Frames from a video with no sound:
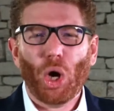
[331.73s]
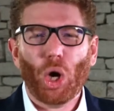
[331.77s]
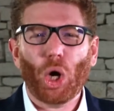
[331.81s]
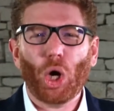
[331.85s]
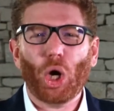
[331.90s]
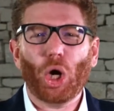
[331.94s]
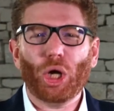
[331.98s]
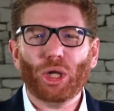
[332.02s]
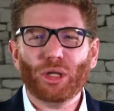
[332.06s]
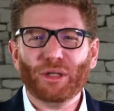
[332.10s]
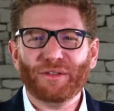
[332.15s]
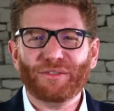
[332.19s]

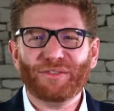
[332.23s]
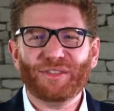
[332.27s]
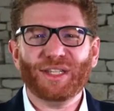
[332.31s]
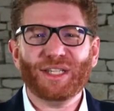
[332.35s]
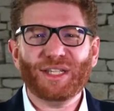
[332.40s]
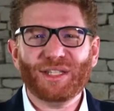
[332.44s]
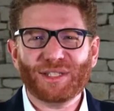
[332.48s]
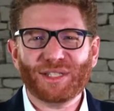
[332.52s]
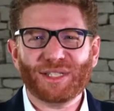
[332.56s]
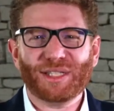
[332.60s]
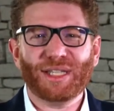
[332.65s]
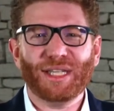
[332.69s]
All of
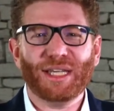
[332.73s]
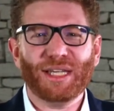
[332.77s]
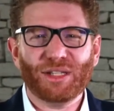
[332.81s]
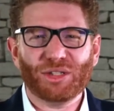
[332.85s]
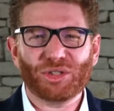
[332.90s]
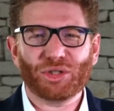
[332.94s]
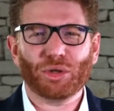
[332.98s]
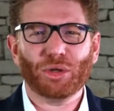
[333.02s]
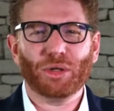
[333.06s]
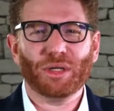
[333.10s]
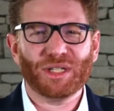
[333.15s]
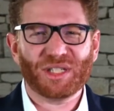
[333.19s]
these
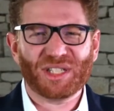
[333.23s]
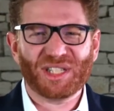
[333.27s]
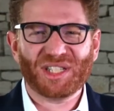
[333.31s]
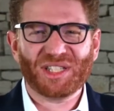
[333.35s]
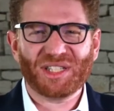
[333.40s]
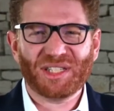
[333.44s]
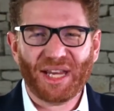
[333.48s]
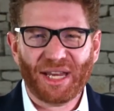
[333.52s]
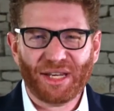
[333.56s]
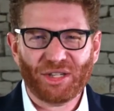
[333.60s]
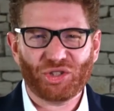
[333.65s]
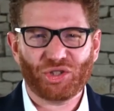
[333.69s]
things are
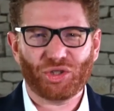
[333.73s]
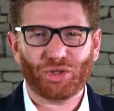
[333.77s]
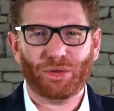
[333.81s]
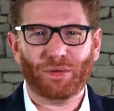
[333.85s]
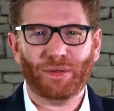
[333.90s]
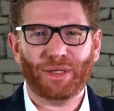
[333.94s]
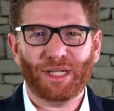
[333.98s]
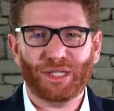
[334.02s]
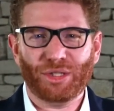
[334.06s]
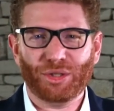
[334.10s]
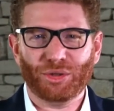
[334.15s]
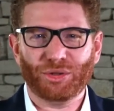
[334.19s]

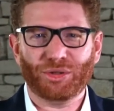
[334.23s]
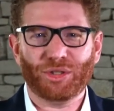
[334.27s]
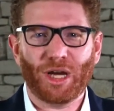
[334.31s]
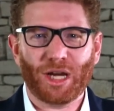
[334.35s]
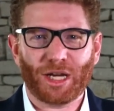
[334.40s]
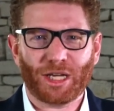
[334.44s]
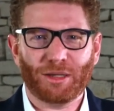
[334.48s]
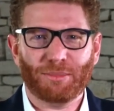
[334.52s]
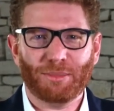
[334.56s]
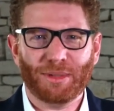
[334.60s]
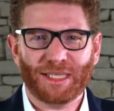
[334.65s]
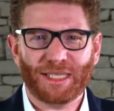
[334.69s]
essential in your
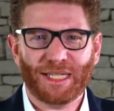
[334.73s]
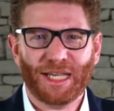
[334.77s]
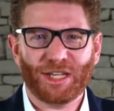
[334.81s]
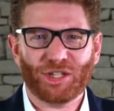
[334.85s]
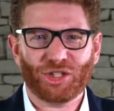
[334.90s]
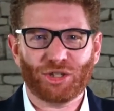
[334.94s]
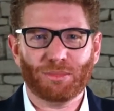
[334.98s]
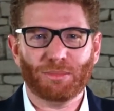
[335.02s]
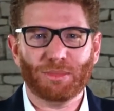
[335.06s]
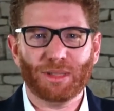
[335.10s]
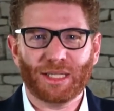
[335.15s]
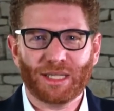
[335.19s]

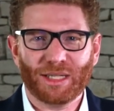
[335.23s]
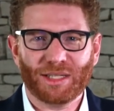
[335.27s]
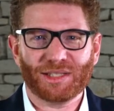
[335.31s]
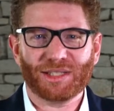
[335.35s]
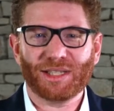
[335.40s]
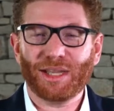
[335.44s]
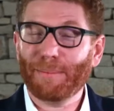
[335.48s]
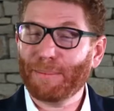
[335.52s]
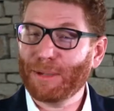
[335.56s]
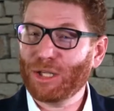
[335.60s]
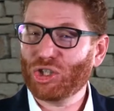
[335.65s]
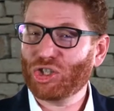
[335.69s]
documentation, because
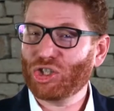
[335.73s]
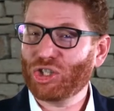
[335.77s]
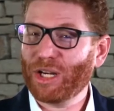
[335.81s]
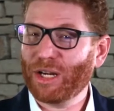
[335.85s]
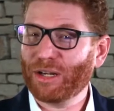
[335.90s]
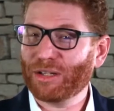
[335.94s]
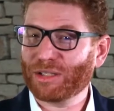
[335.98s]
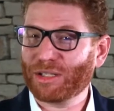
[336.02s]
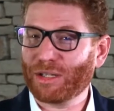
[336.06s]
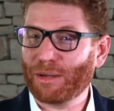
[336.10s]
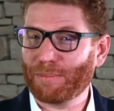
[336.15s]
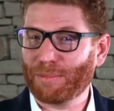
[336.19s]
let me
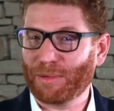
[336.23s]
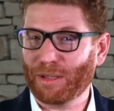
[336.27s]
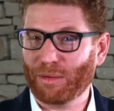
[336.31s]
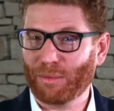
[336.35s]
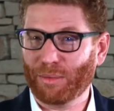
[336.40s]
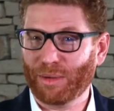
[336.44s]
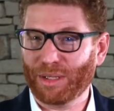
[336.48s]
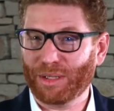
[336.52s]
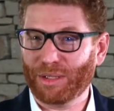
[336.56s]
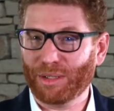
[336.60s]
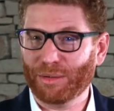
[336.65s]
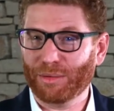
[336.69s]
share something
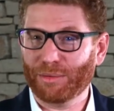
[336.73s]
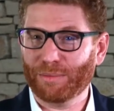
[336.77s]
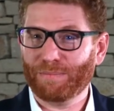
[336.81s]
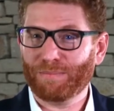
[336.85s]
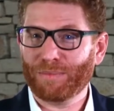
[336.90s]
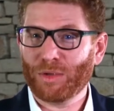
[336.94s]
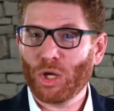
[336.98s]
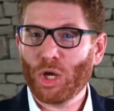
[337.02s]
with you.